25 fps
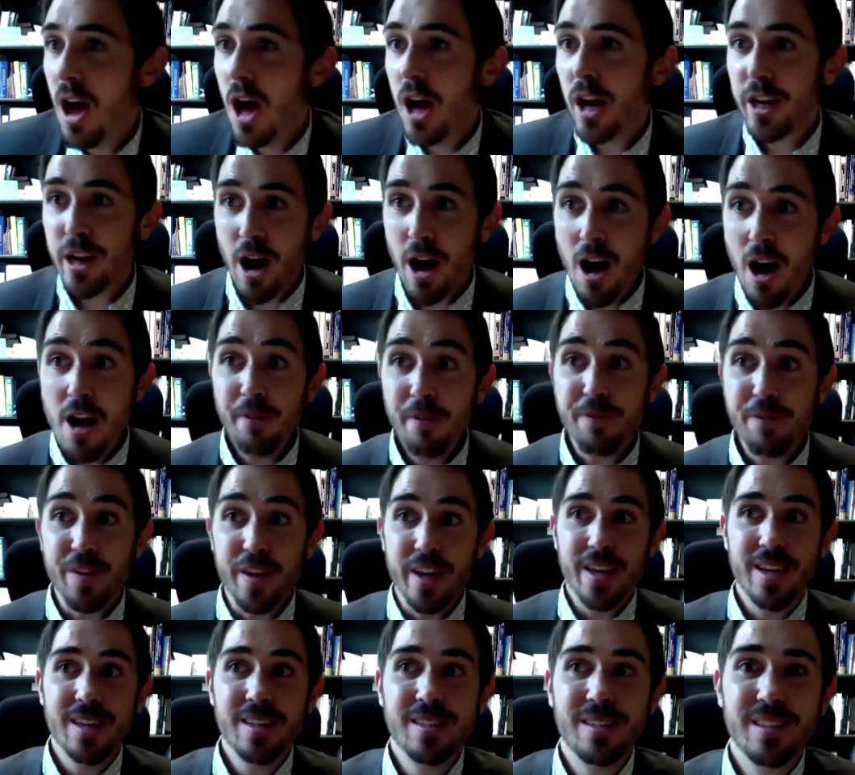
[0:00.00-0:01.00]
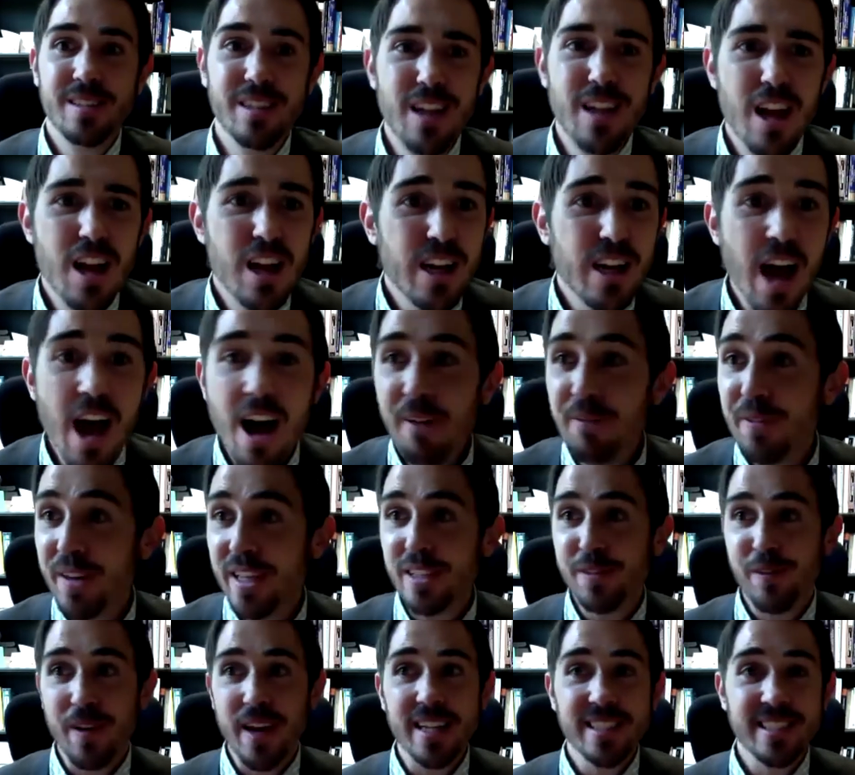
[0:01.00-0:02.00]
Coffee coffee
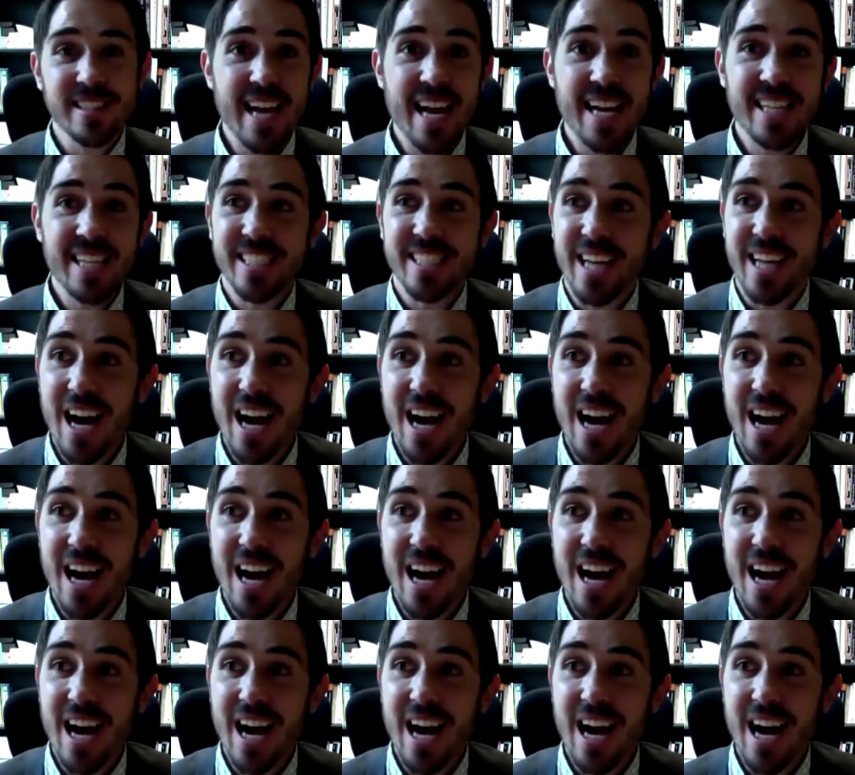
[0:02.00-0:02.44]
is fantastic.